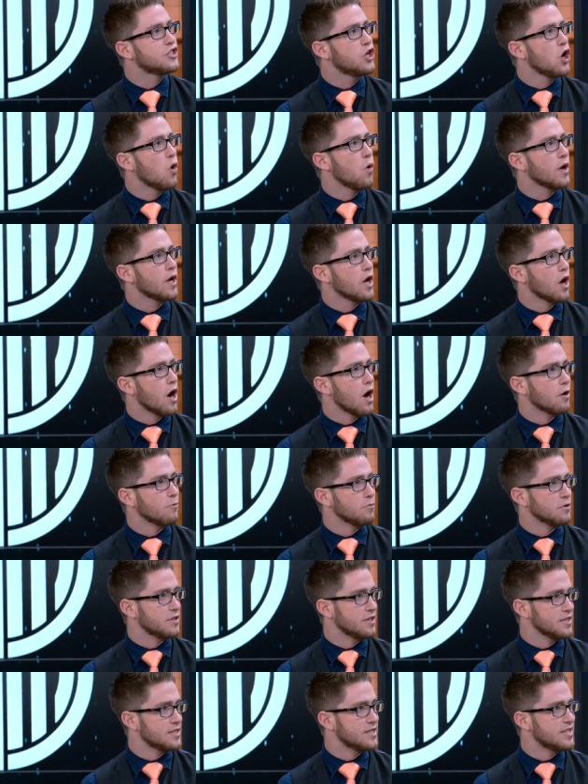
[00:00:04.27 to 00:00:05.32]
going on
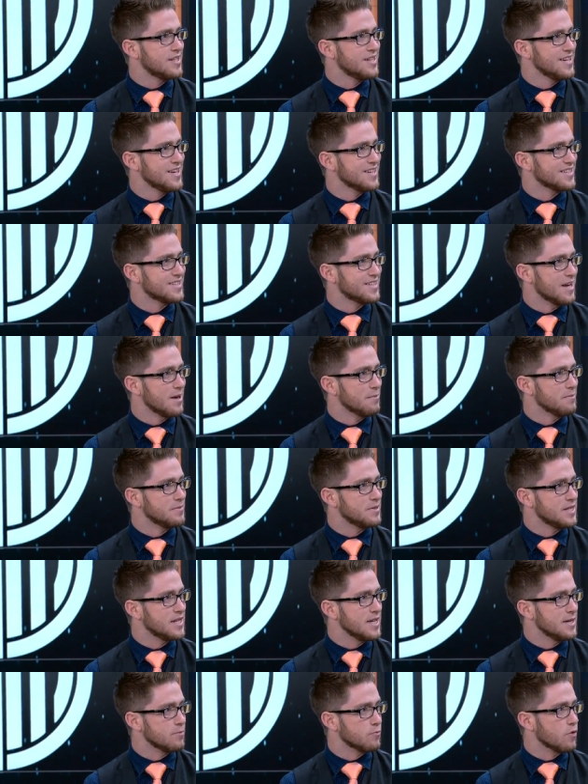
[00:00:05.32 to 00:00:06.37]
with this T S M
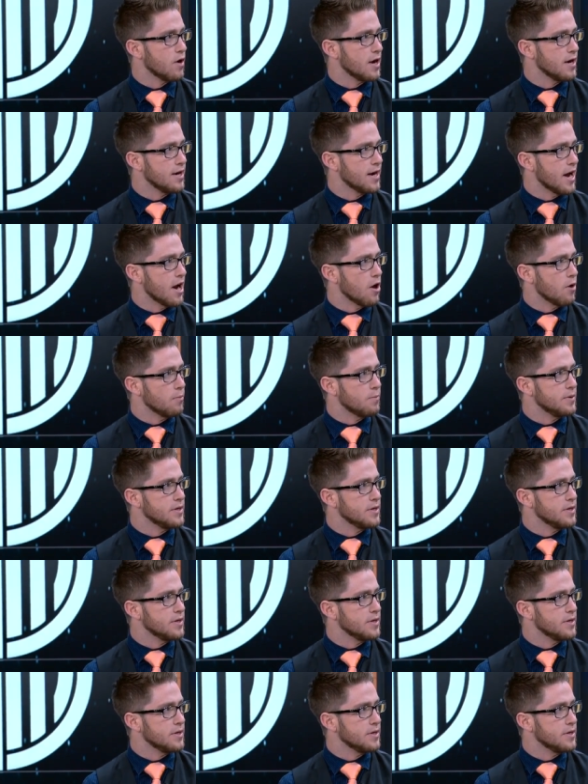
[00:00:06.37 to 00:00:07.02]
team right now?